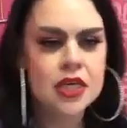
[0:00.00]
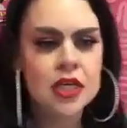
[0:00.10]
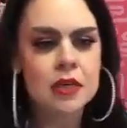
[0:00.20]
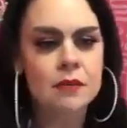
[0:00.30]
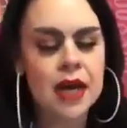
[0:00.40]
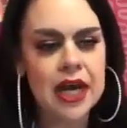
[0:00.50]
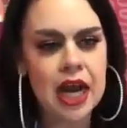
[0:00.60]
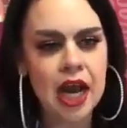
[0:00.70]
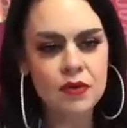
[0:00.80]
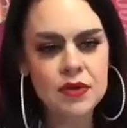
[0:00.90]
But I
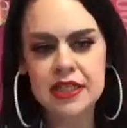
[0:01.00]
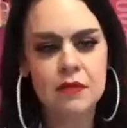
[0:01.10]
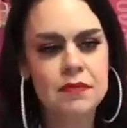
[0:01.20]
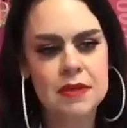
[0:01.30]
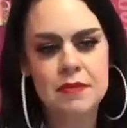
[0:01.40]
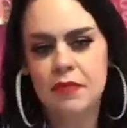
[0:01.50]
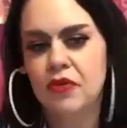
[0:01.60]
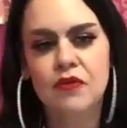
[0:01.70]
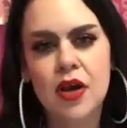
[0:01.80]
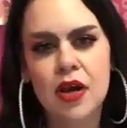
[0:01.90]
always tell people
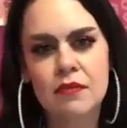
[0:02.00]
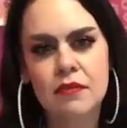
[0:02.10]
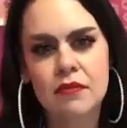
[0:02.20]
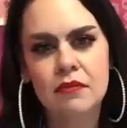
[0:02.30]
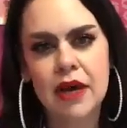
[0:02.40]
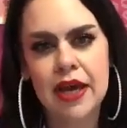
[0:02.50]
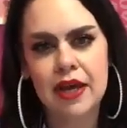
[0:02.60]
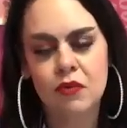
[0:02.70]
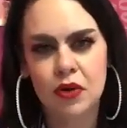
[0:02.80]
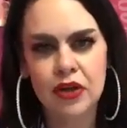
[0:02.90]
from my
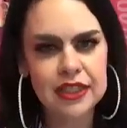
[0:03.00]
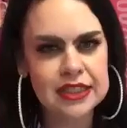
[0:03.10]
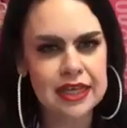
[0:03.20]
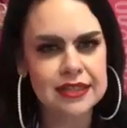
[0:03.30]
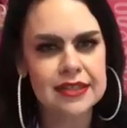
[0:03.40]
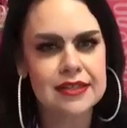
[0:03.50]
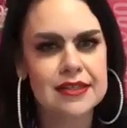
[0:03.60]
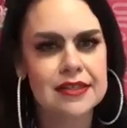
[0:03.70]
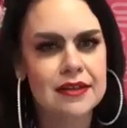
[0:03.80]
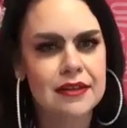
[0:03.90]
work in Texas,